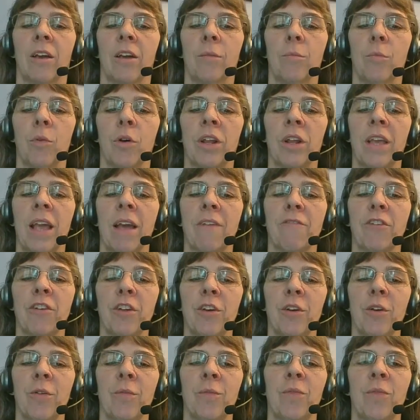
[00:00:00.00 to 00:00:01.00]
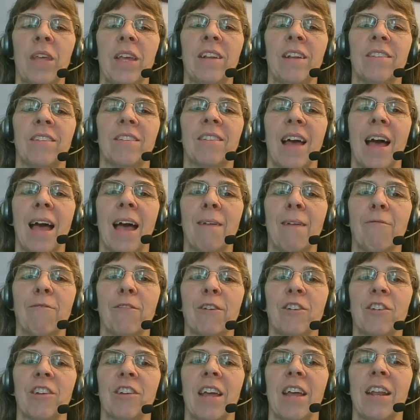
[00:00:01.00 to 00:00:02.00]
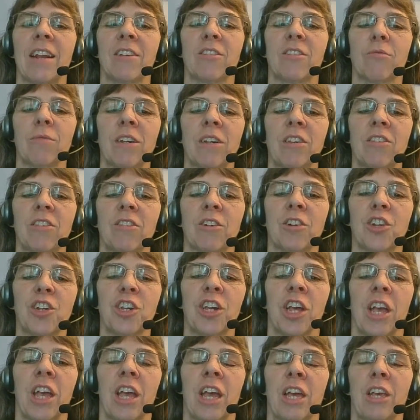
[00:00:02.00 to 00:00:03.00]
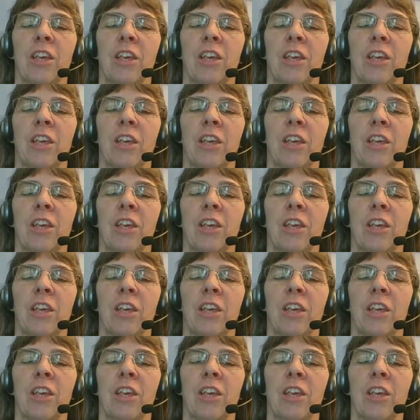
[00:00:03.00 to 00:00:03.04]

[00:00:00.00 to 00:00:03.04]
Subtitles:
Good morning, afternoon. It is time for genetics research.